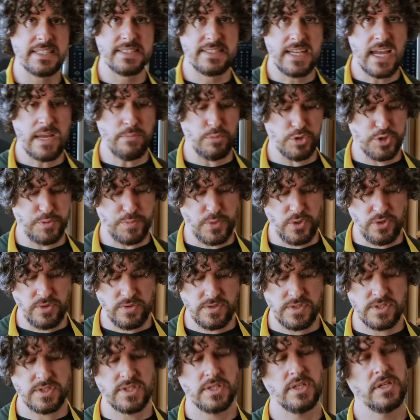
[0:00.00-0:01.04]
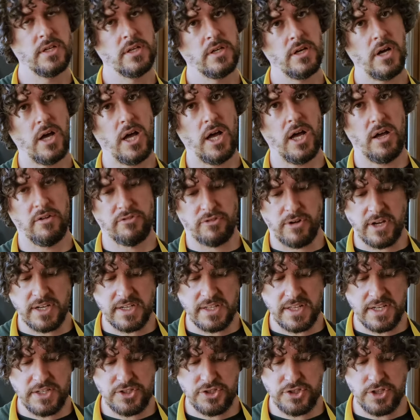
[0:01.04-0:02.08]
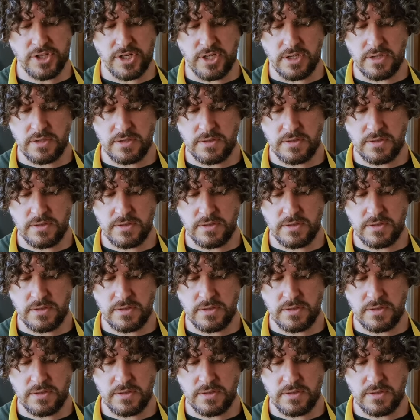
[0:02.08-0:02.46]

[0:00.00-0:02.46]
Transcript: tablespoons of granulated sugar.